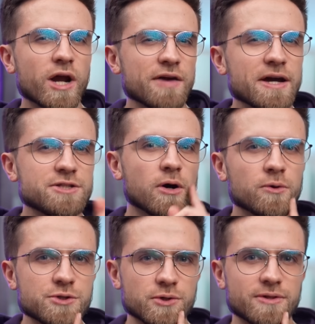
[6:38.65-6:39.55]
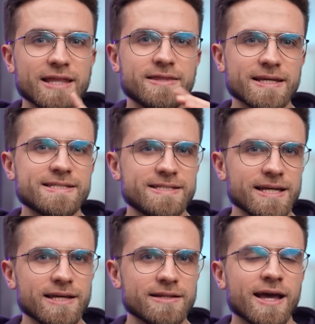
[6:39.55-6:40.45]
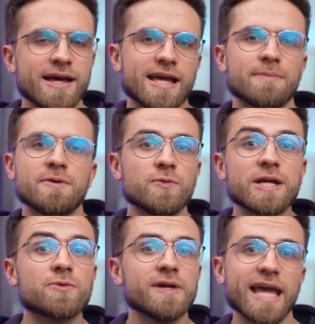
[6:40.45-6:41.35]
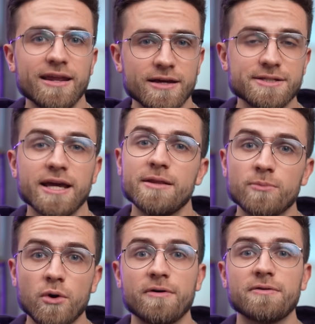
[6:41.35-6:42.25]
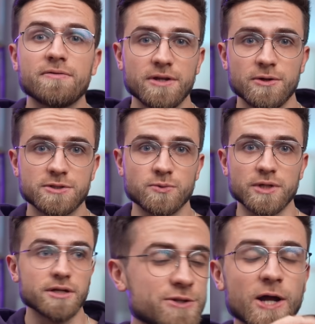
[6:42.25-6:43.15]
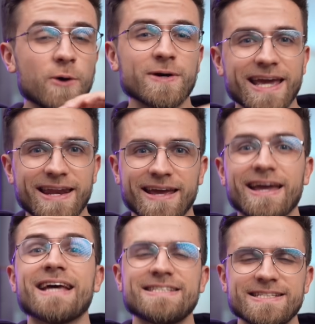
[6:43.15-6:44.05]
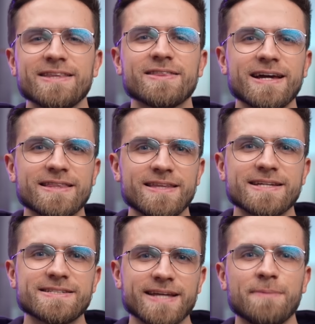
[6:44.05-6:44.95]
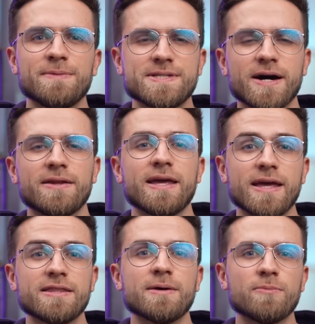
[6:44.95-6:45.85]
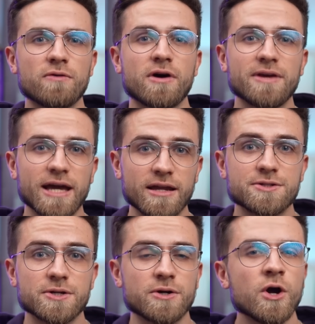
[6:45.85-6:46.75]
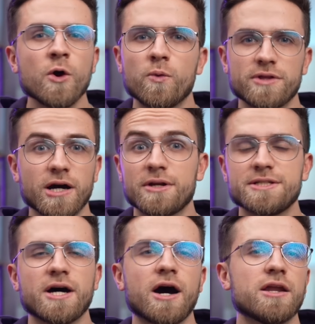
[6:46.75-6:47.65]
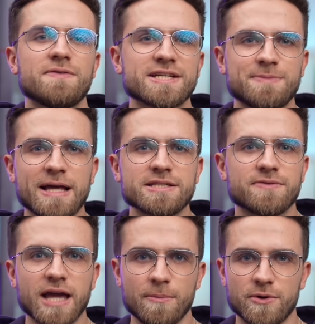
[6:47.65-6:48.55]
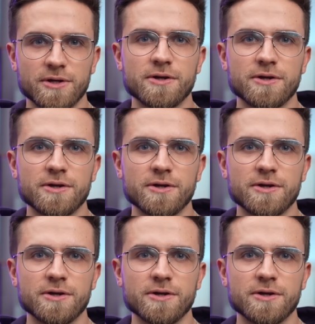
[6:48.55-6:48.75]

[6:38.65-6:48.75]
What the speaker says: What if I told you that this scene can be recreated in Movavi Video Suite? No kidding, a scene like this can be done in the Movavi editor without a ton of expensive camera